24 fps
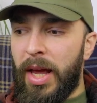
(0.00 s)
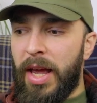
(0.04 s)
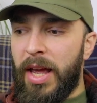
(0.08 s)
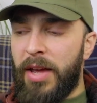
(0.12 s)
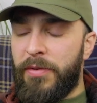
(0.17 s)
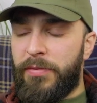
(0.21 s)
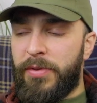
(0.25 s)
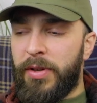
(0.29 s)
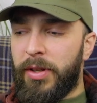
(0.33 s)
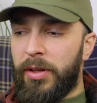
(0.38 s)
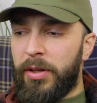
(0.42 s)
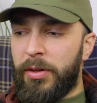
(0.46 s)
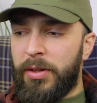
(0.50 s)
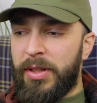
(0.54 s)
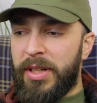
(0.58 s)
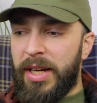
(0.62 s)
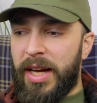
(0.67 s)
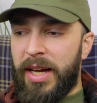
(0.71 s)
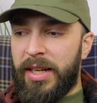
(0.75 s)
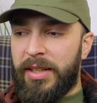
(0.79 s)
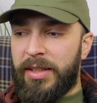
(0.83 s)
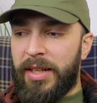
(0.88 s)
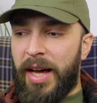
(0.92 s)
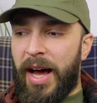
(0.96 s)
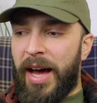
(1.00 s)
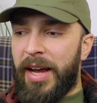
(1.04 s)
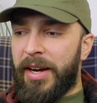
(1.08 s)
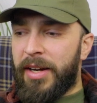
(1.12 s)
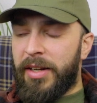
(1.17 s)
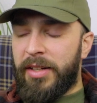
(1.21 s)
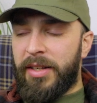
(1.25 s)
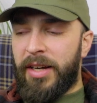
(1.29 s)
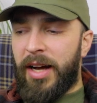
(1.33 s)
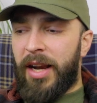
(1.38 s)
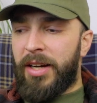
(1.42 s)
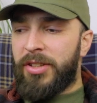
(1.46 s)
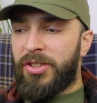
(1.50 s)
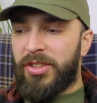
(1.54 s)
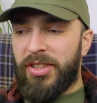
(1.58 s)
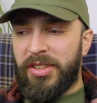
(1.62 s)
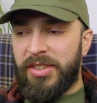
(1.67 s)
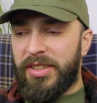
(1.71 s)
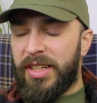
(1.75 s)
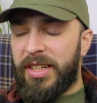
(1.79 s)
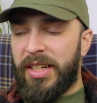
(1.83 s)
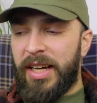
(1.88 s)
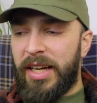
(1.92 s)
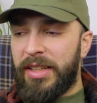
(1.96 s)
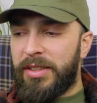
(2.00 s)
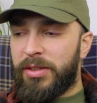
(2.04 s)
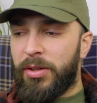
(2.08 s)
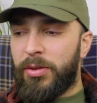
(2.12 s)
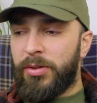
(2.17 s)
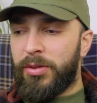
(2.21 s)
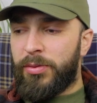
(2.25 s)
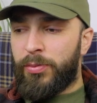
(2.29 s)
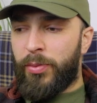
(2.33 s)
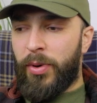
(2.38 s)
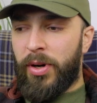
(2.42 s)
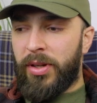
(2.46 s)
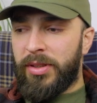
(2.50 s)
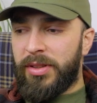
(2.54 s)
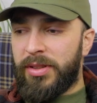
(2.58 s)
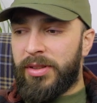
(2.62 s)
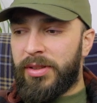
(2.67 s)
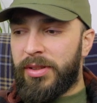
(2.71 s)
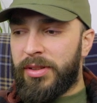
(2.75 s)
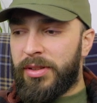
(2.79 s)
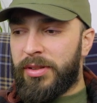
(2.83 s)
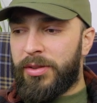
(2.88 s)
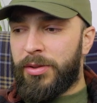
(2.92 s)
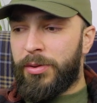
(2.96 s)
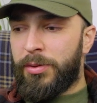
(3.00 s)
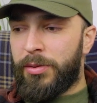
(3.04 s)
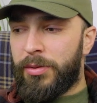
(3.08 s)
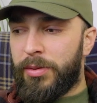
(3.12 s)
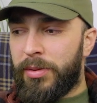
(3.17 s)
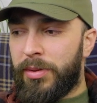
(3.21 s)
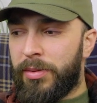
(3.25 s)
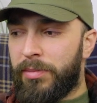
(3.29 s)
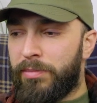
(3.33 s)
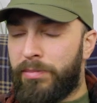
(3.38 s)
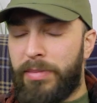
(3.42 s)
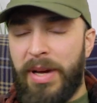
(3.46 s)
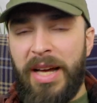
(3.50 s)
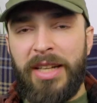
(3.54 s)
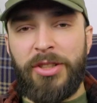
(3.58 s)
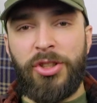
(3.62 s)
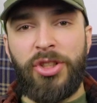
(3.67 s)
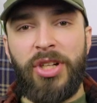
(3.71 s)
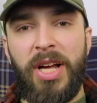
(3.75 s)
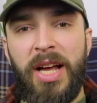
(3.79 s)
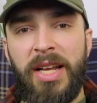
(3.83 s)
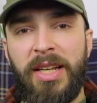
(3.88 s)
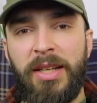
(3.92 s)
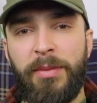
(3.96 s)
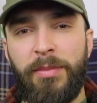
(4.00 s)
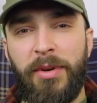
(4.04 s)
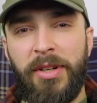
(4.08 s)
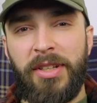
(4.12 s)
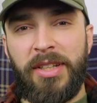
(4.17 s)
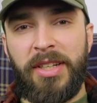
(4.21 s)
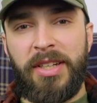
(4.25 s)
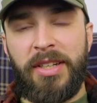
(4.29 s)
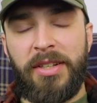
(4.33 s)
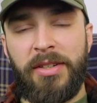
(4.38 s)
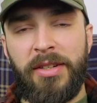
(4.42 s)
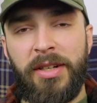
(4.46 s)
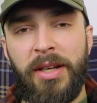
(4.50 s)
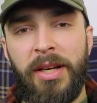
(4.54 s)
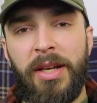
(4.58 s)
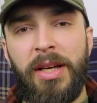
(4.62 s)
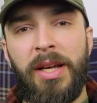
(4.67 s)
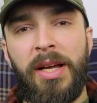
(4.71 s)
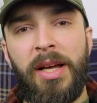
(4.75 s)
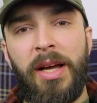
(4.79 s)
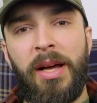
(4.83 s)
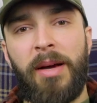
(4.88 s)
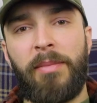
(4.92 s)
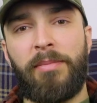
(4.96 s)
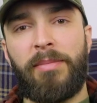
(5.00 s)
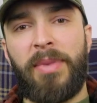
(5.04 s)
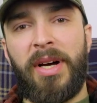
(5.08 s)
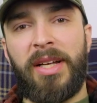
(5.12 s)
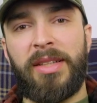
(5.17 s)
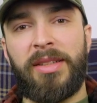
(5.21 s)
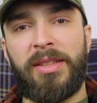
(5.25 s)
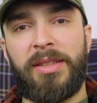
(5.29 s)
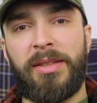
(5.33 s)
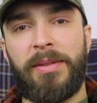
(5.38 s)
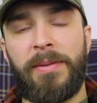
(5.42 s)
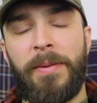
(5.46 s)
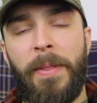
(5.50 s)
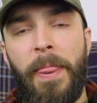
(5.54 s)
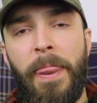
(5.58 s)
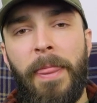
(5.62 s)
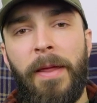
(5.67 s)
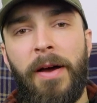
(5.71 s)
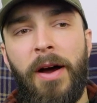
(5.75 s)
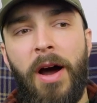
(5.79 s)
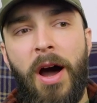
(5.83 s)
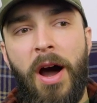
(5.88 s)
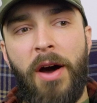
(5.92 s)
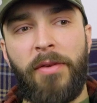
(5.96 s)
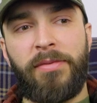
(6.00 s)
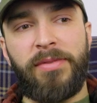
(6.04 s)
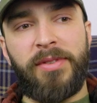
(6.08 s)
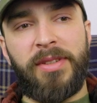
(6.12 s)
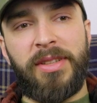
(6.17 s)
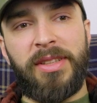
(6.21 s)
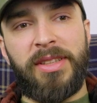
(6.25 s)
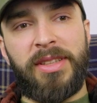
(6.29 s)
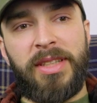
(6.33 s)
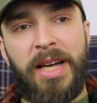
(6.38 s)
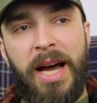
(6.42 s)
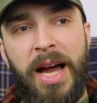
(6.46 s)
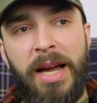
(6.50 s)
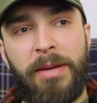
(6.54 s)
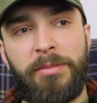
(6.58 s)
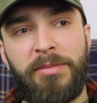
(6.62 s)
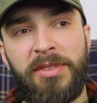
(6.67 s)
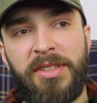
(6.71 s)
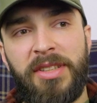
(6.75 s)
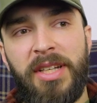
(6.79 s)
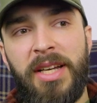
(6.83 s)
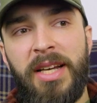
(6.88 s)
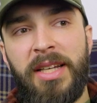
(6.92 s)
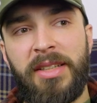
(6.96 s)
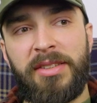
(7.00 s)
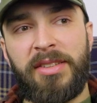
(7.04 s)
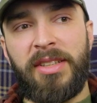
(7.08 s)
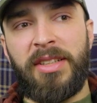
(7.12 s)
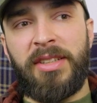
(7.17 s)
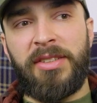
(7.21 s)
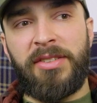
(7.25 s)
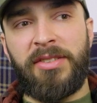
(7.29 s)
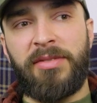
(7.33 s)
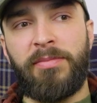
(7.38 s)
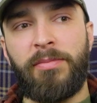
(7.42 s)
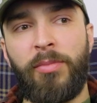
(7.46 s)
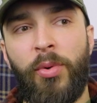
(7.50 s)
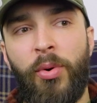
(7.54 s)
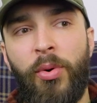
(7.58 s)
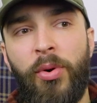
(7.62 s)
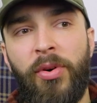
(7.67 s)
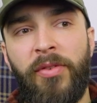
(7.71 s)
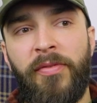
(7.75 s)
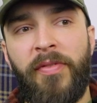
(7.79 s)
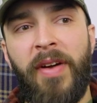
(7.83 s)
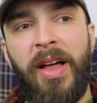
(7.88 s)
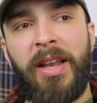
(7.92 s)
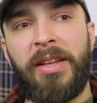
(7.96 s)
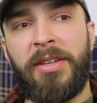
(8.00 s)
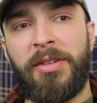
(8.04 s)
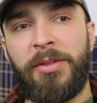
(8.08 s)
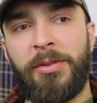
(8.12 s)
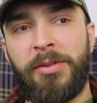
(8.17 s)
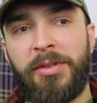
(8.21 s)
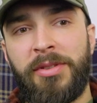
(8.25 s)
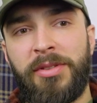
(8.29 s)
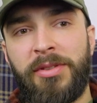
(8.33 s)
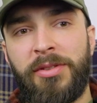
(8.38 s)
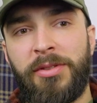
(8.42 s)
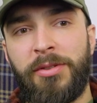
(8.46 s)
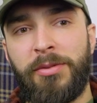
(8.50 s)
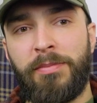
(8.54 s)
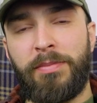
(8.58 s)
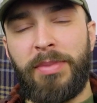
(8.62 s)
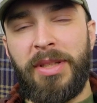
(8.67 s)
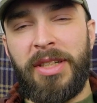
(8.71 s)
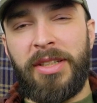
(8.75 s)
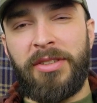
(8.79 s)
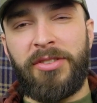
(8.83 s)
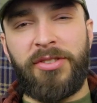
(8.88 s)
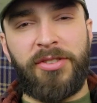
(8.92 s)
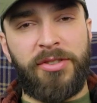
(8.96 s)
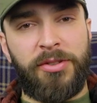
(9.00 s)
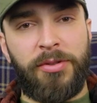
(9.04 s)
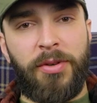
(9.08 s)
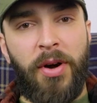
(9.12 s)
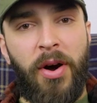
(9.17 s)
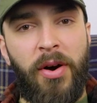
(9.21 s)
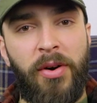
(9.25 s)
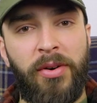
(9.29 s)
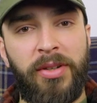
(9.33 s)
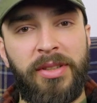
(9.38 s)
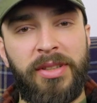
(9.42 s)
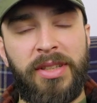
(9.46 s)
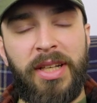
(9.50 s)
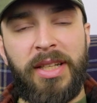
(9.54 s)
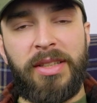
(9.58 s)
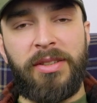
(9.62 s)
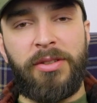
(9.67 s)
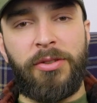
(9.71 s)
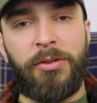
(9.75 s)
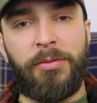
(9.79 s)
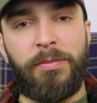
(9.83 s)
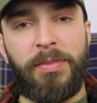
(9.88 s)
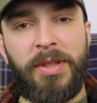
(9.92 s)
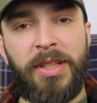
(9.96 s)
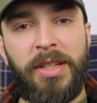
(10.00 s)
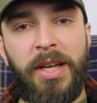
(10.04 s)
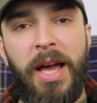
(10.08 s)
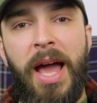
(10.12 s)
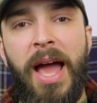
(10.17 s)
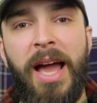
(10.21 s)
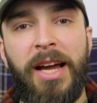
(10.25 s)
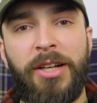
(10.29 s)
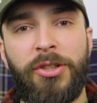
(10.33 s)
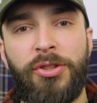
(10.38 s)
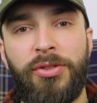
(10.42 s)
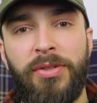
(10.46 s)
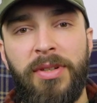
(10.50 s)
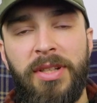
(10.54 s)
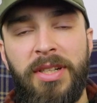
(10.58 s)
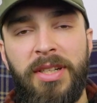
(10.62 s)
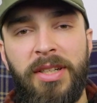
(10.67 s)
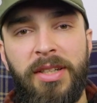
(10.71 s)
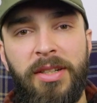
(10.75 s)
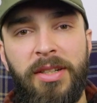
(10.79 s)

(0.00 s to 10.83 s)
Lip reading: if you look at other cultures, and I don't want to bash anybody here, but oftentimes it is more valued to be strong than to be actually